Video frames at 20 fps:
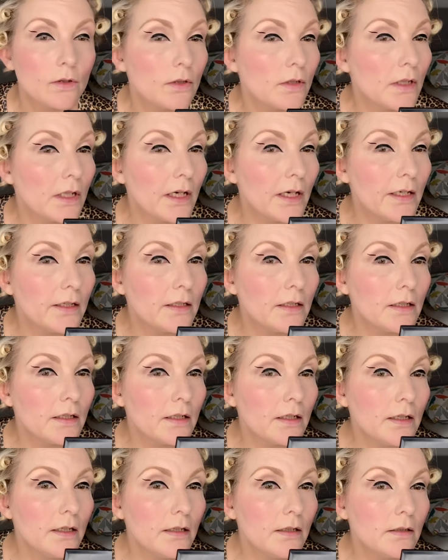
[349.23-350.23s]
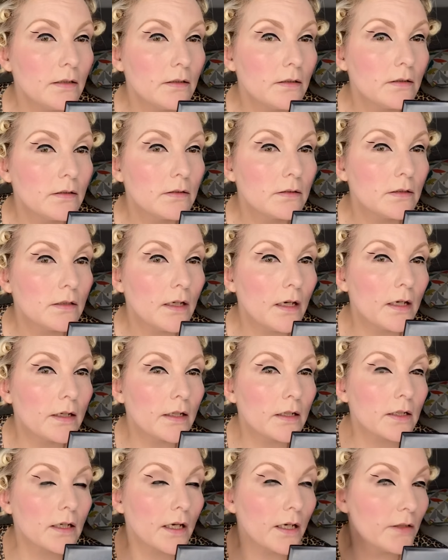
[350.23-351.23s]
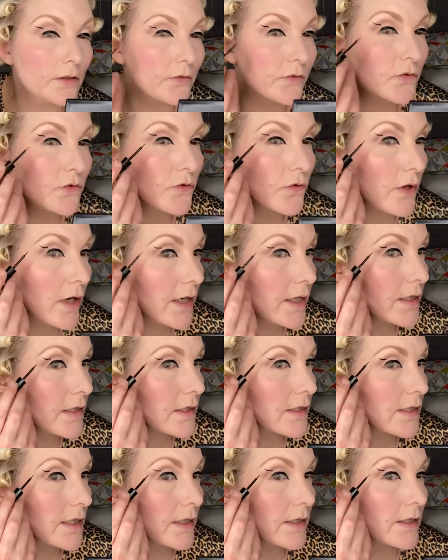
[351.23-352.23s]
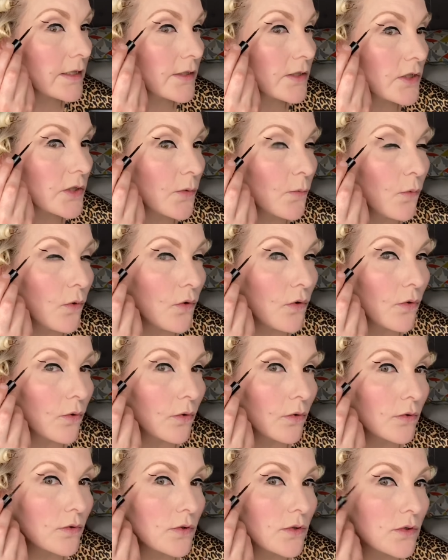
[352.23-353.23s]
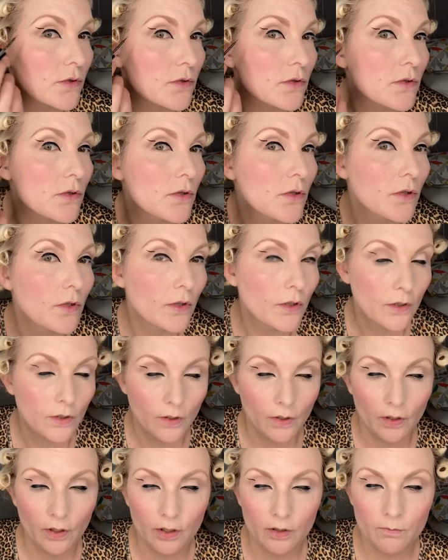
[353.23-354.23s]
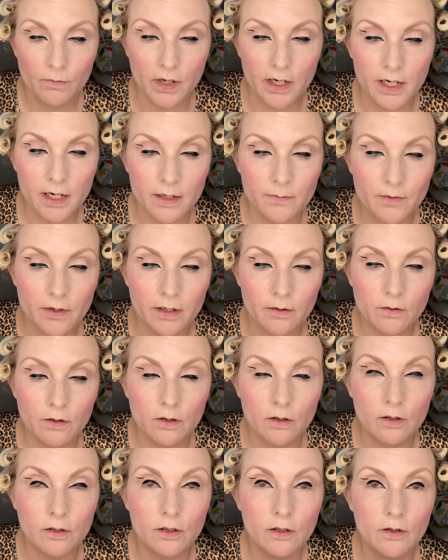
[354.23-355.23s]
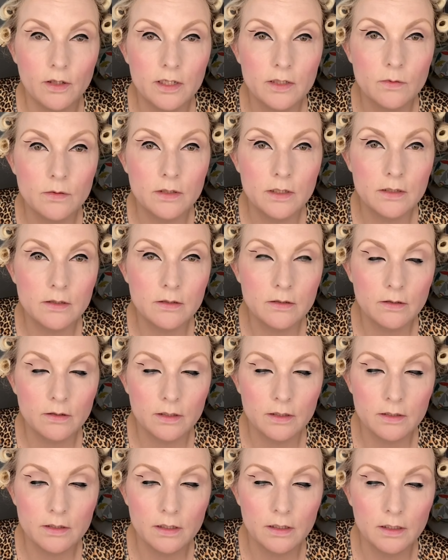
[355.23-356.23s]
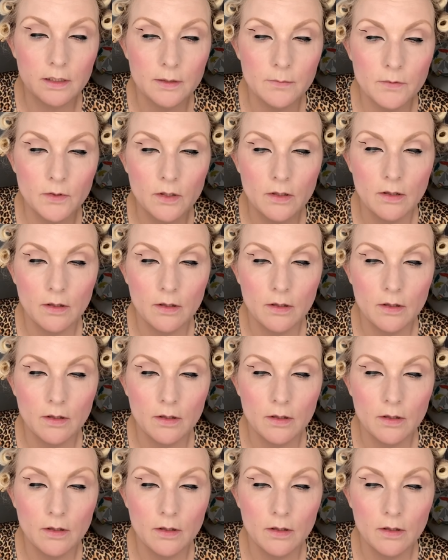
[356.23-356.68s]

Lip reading: line like that, and I'll kind of try and send it towards my eyebrow corner. This one hasn't gone exactly, but,